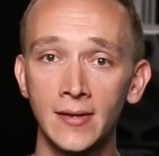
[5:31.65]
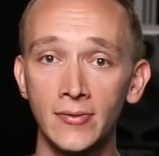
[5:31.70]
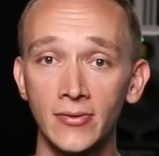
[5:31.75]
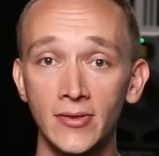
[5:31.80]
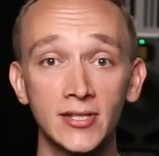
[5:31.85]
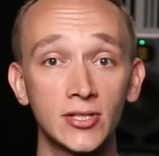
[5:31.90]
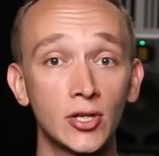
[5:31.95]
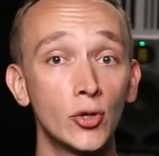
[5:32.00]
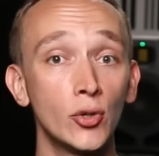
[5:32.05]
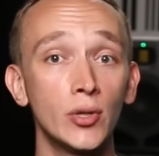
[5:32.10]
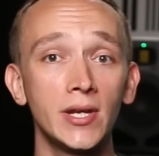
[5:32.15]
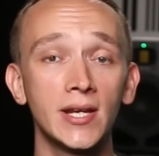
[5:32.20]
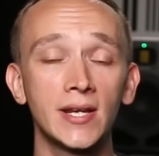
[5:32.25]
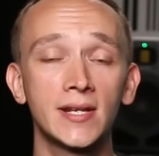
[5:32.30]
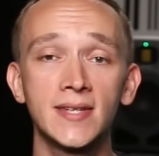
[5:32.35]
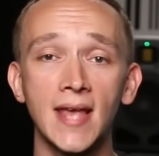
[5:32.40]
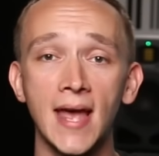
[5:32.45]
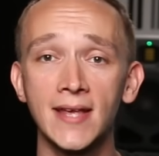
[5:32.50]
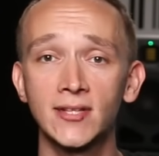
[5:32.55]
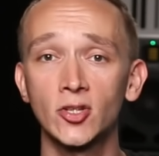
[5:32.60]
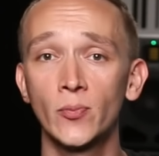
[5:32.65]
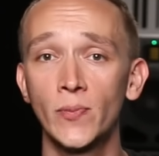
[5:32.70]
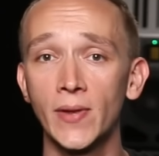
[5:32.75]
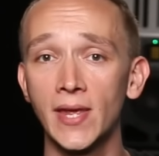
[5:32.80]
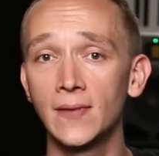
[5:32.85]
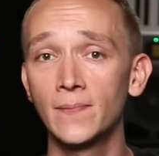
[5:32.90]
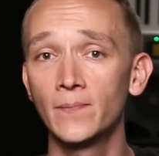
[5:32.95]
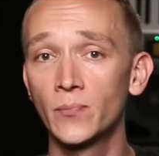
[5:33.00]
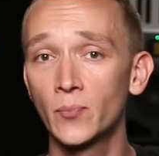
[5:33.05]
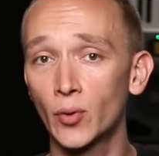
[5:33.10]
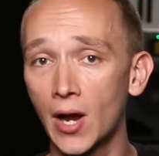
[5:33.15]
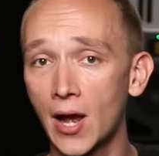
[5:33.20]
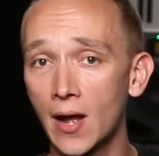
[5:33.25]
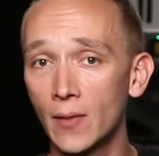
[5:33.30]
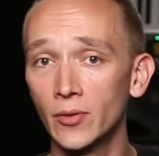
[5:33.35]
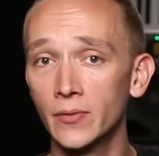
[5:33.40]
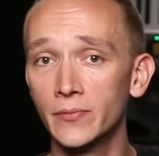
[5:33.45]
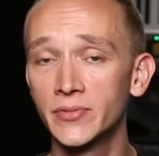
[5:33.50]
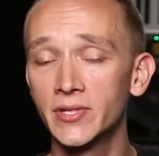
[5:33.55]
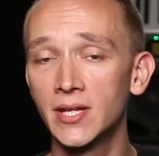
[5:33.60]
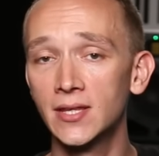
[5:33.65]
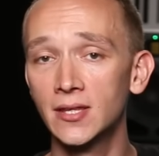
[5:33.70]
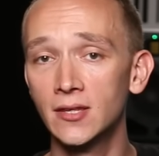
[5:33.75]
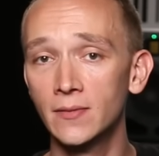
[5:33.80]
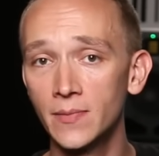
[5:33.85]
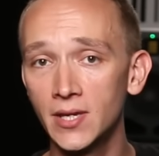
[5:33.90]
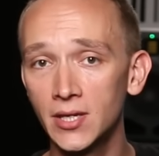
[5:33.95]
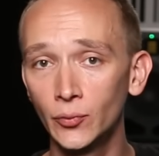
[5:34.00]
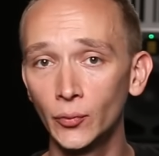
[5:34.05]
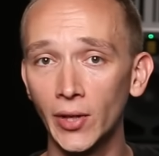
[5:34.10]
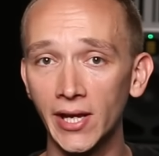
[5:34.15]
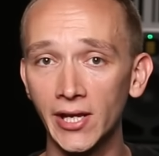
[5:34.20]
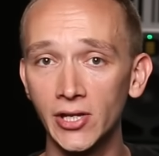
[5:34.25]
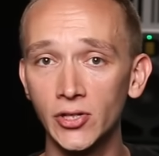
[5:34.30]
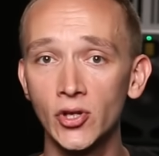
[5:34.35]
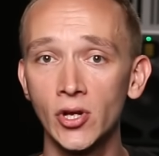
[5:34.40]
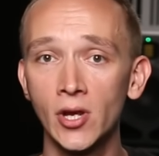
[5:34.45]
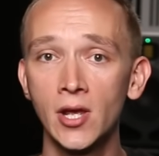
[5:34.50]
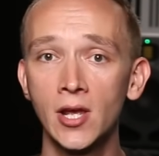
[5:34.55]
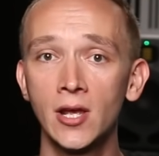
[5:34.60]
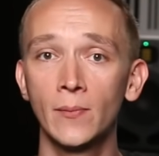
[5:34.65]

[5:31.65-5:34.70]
this could exacerbate problems in the mid range